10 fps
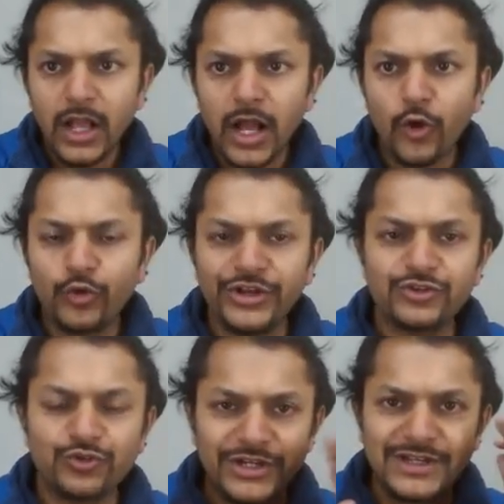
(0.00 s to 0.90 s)
Okay, dear
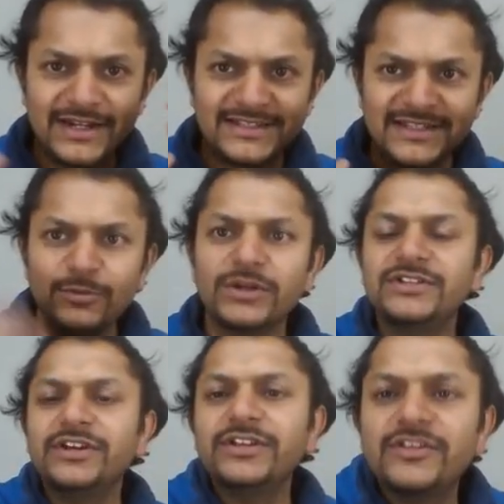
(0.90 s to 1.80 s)
student, let us see what is
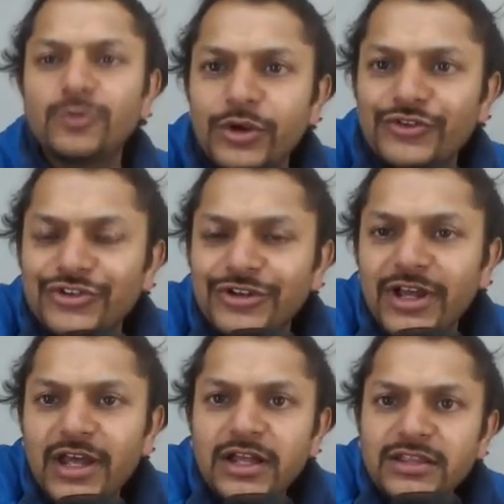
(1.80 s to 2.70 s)
there in this question.
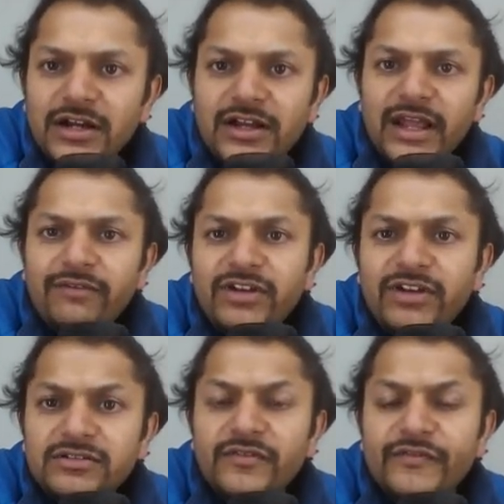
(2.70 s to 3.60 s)
The
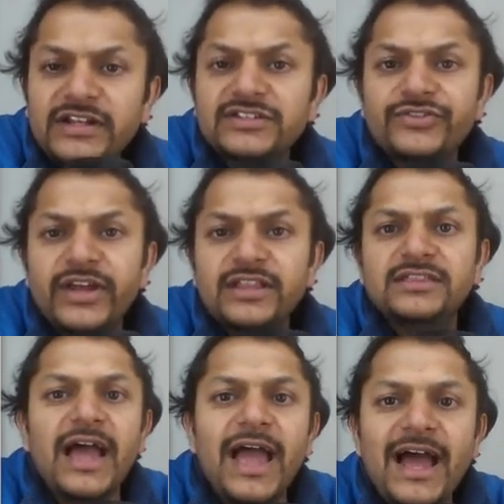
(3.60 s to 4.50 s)
gravitational field strength
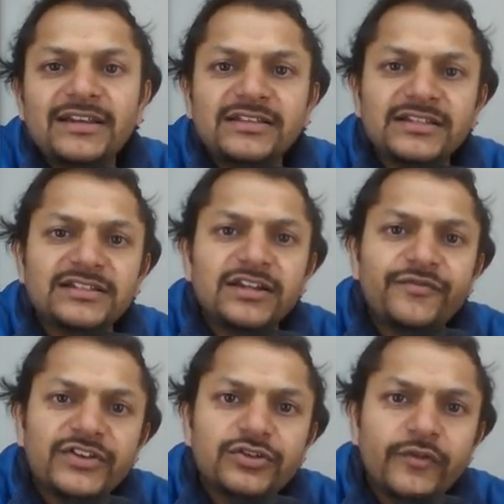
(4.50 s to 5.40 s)
at the
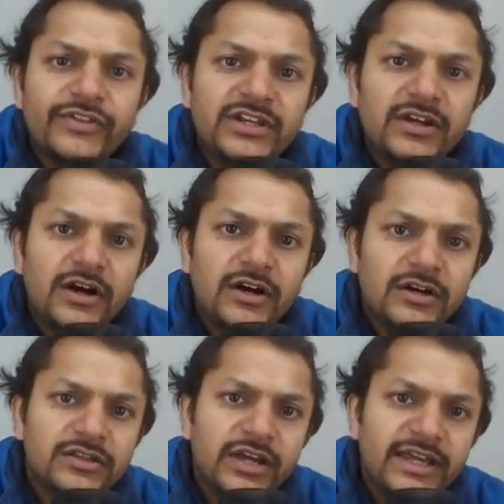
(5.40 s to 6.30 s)
surface of the
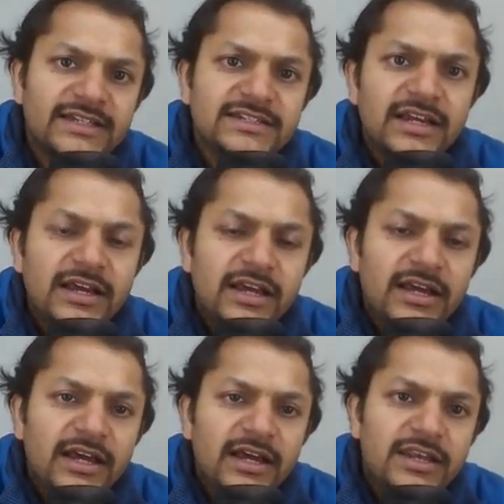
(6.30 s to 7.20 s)
Earth is
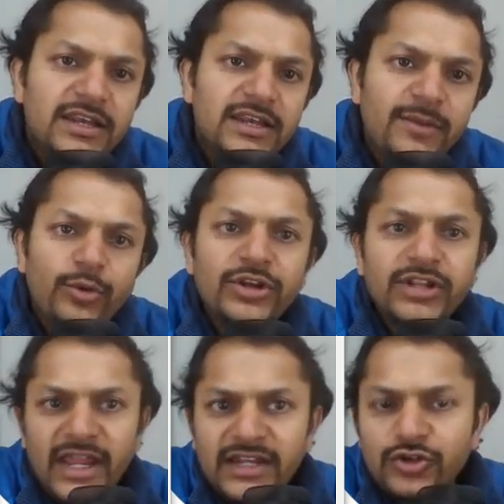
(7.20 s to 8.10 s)

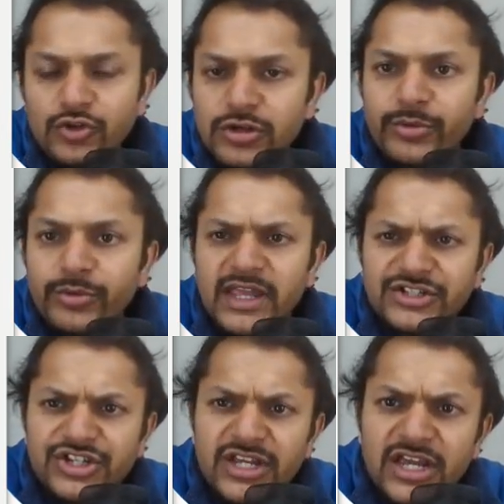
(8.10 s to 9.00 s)
9.8 Newton per
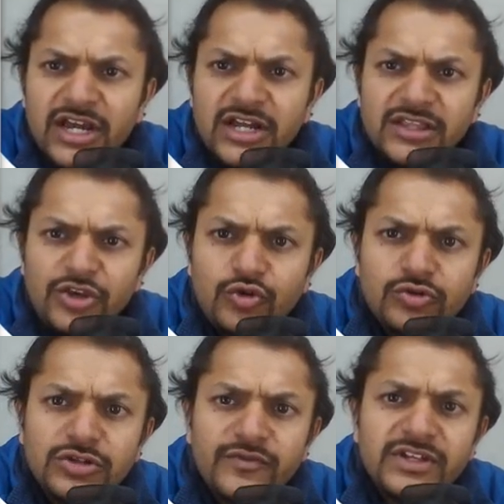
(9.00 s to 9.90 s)
kg. The
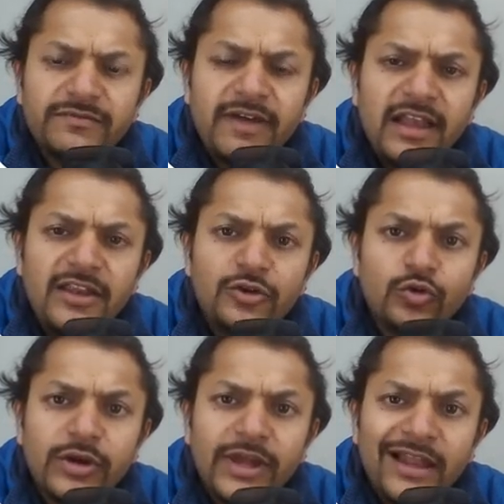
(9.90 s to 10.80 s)
use of this value to
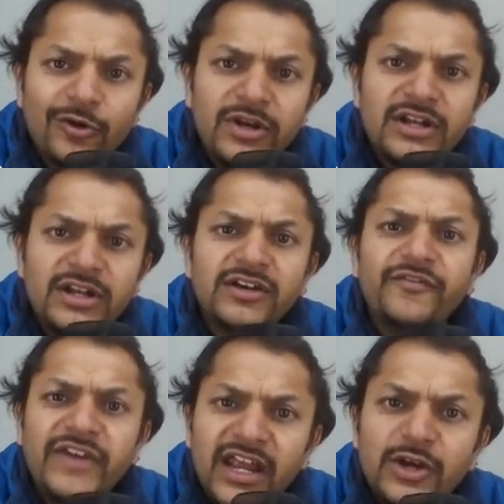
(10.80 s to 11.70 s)
calculate the
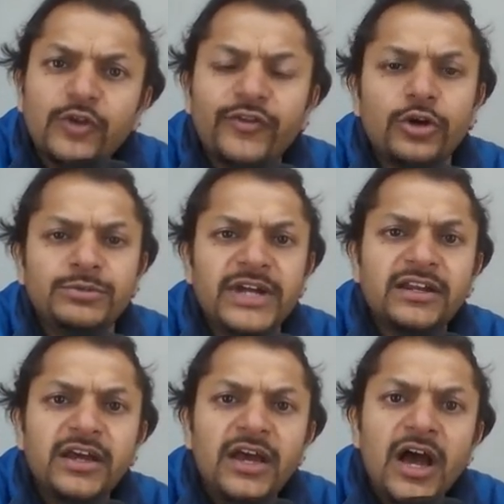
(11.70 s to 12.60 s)
weight of an
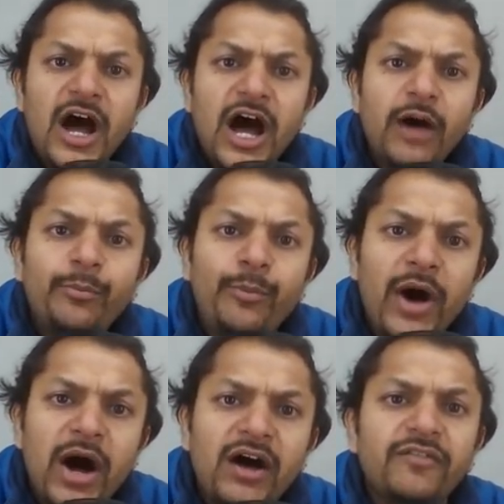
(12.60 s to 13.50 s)
object
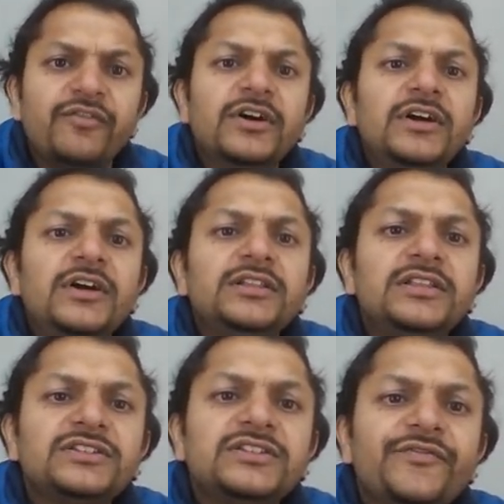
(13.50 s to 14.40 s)
above
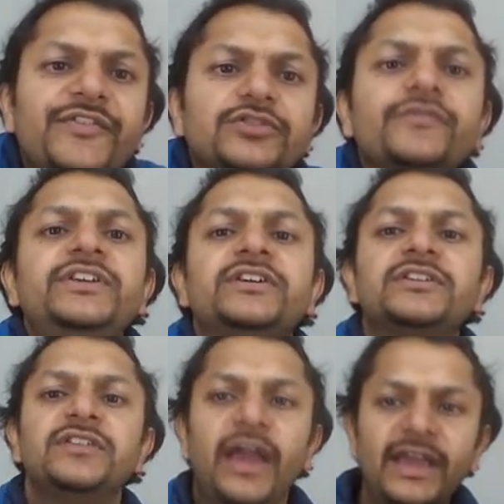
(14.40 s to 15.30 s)
the surface of the
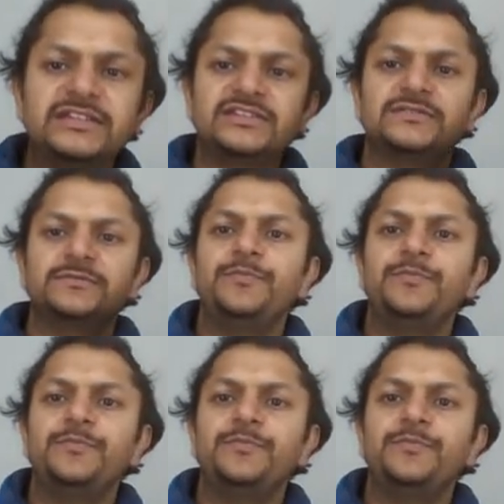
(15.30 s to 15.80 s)
Earth is